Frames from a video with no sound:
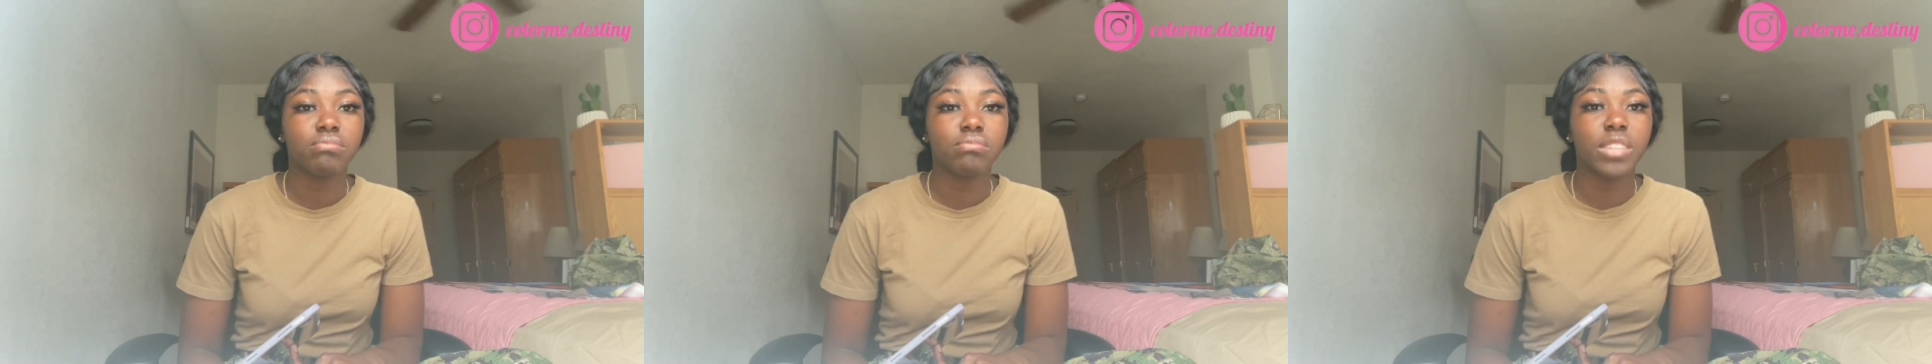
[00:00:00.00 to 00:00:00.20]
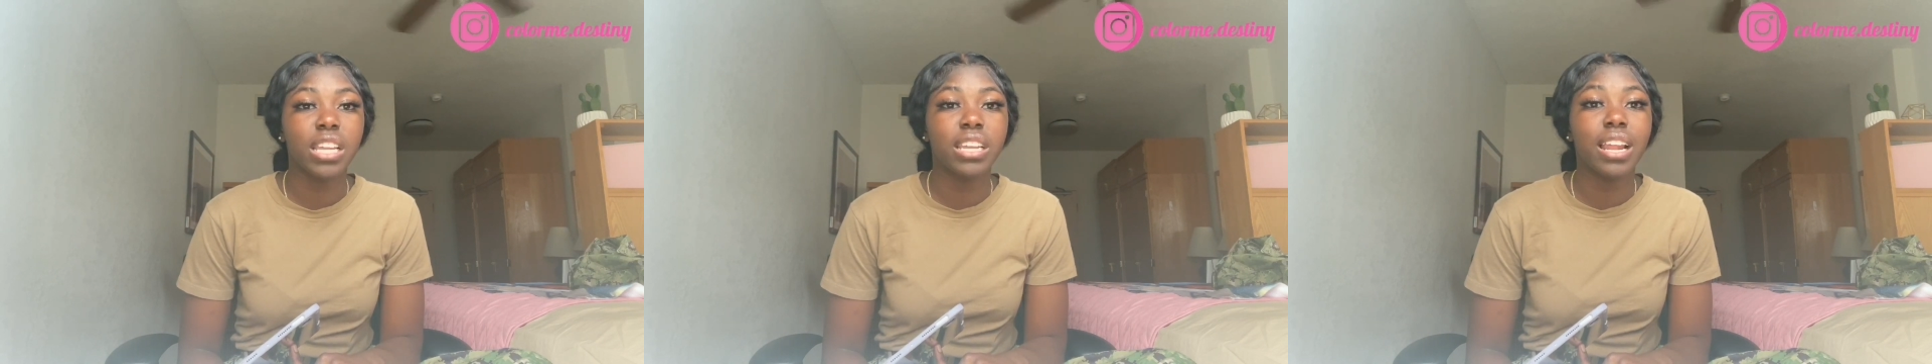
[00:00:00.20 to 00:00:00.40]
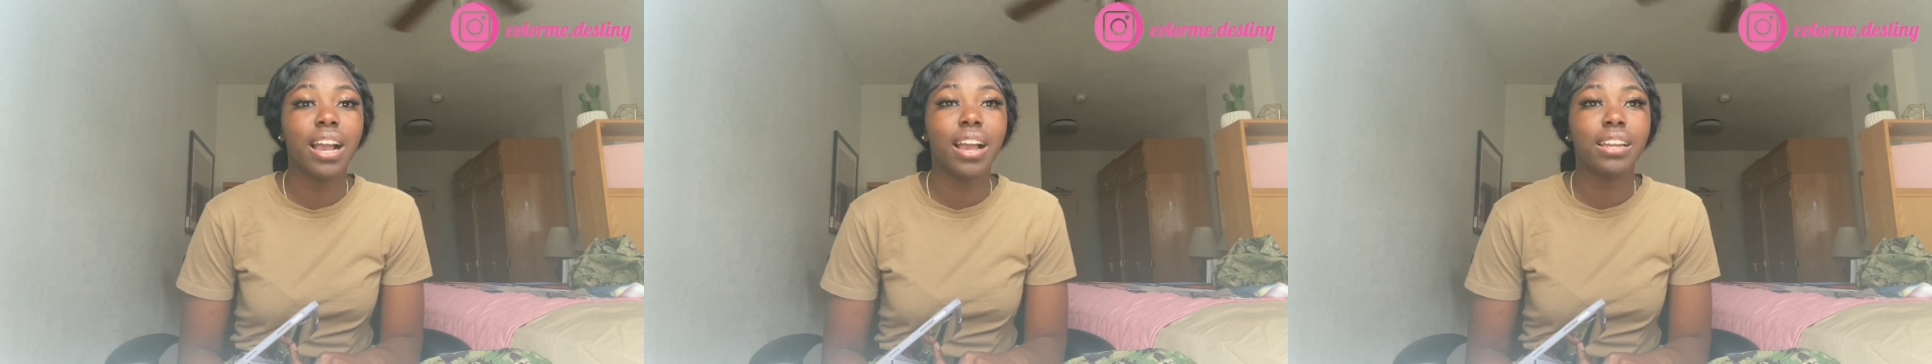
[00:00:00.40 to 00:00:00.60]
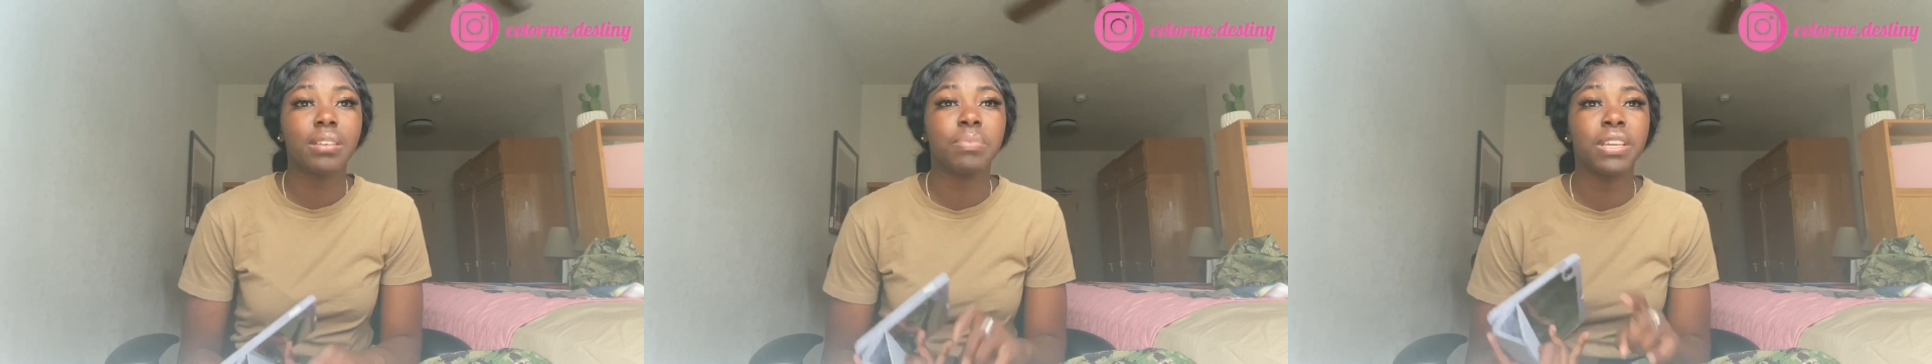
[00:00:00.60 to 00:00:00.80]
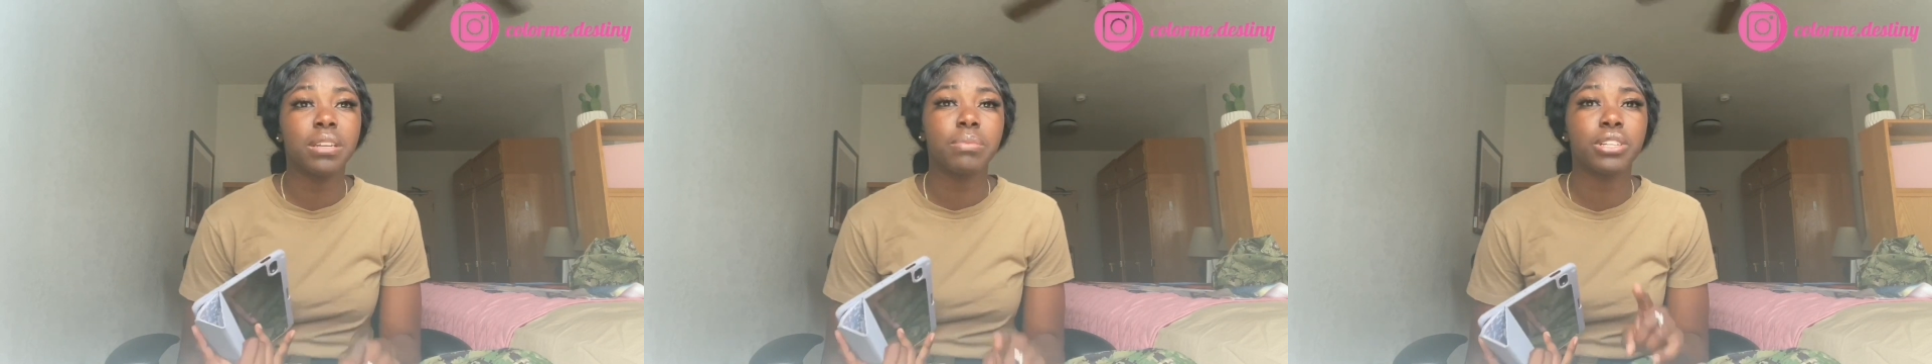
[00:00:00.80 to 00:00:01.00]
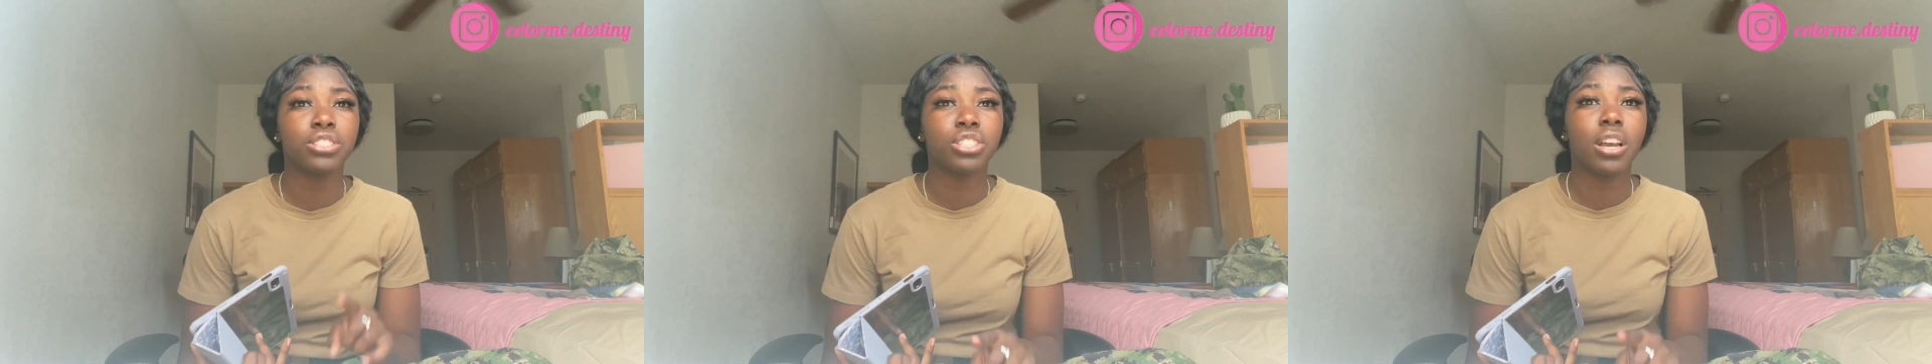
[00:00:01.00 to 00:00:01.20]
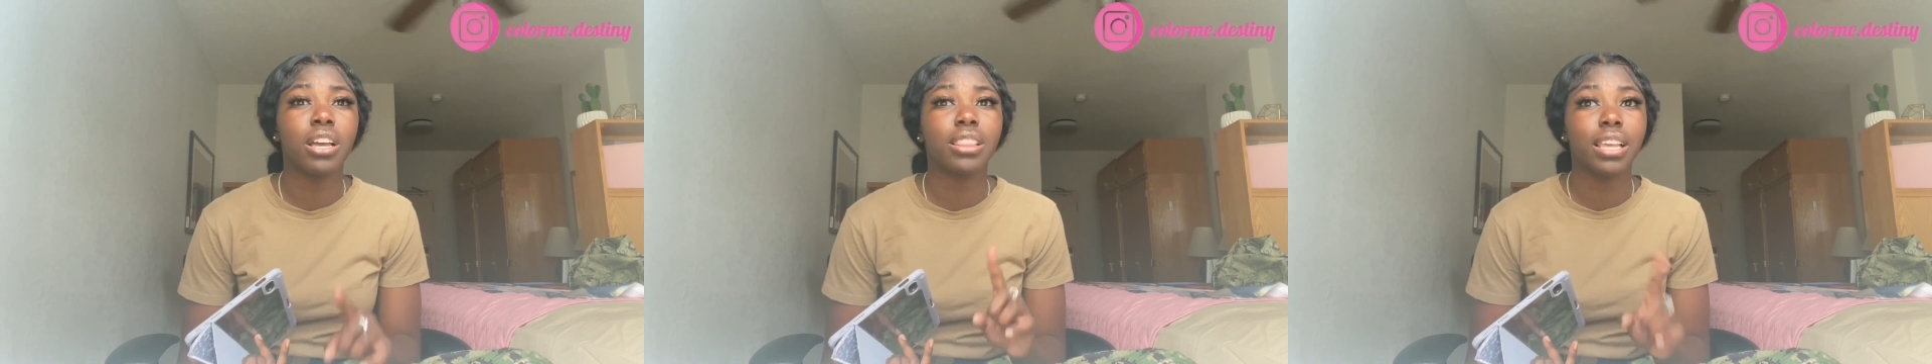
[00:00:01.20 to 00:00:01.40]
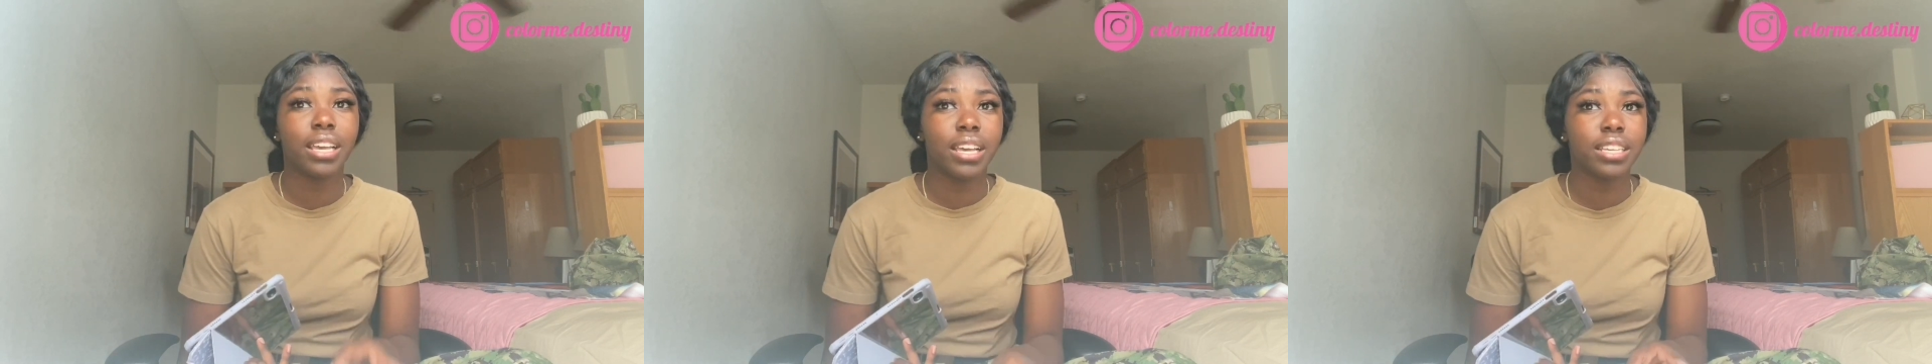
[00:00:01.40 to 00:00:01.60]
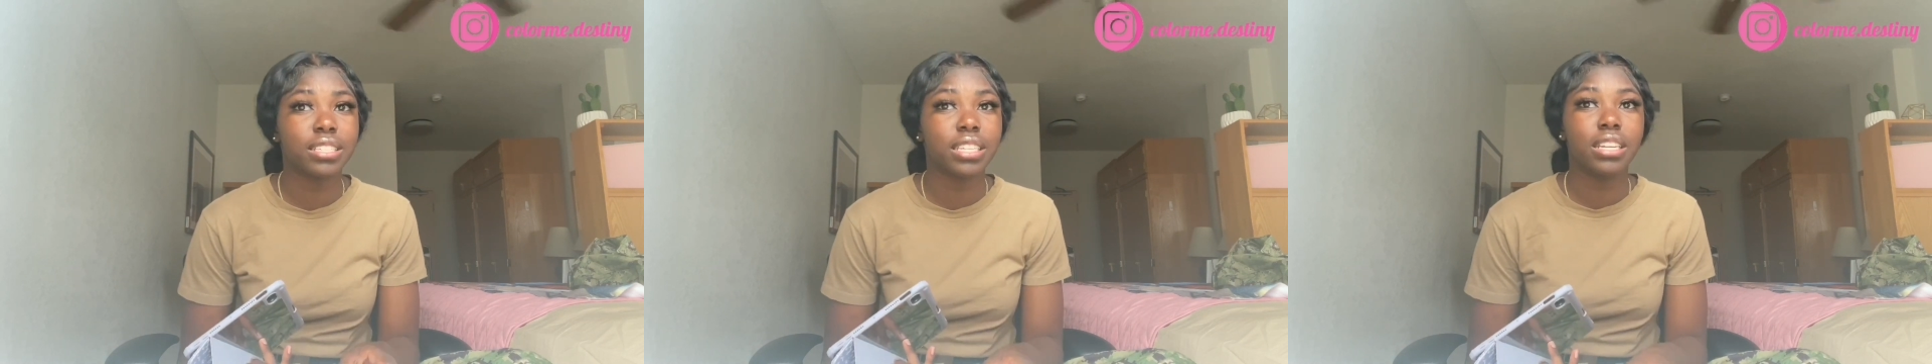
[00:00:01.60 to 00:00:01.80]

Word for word: And then I got the peanut butter shot last.